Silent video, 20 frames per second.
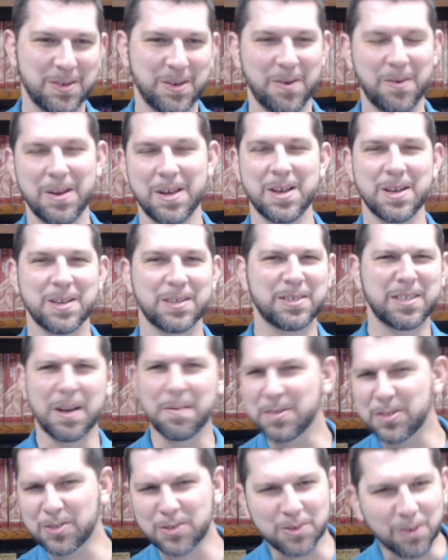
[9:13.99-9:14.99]
You know,
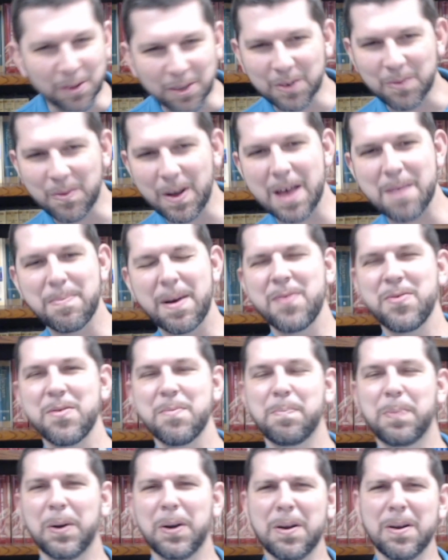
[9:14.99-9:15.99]
some is stolen away by
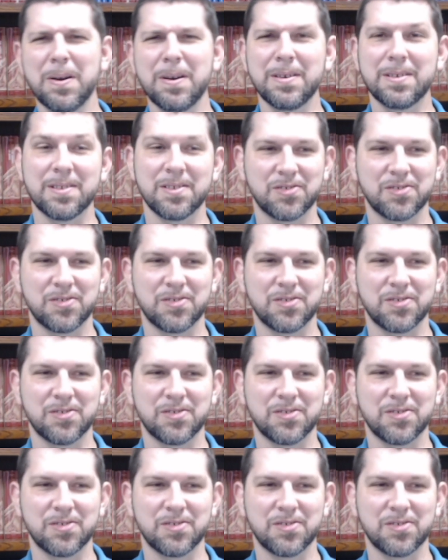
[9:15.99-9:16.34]
the birds,